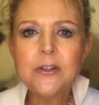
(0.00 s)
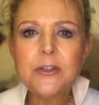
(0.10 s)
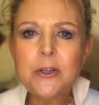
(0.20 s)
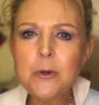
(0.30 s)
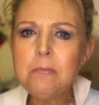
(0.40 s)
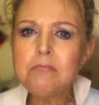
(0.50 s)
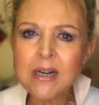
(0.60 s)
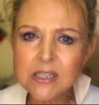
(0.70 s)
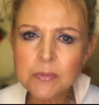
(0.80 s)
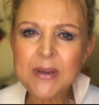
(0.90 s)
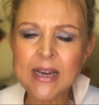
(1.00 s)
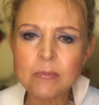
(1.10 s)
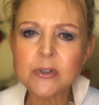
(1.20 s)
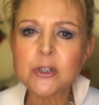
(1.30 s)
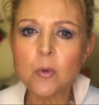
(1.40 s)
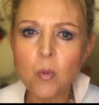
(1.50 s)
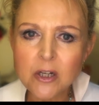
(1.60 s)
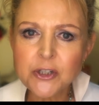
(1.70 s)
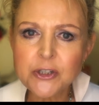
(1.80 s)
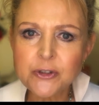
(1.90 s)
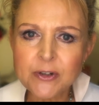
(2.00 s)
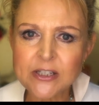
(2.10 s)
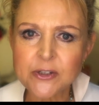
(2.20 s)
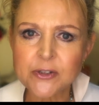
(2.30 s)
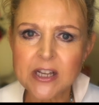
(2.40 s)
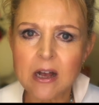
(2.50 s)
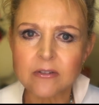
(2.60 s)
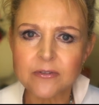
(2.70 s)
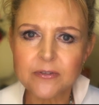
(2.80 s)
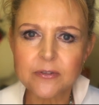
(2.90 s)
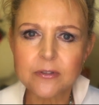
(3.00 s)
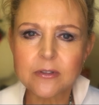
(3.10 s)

You must be able to wash and dress yourself.